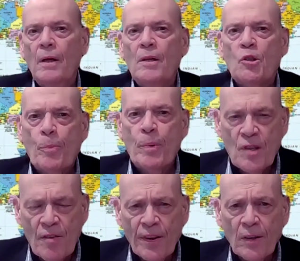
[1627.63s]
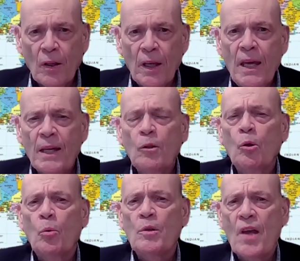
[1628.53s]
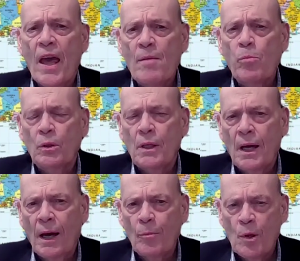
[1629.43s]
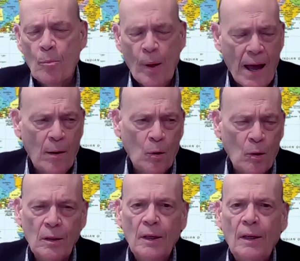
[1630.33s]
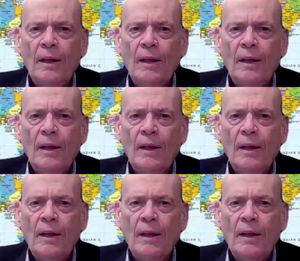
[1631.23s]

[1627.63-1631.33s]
Specifically, Hitler was able to come to power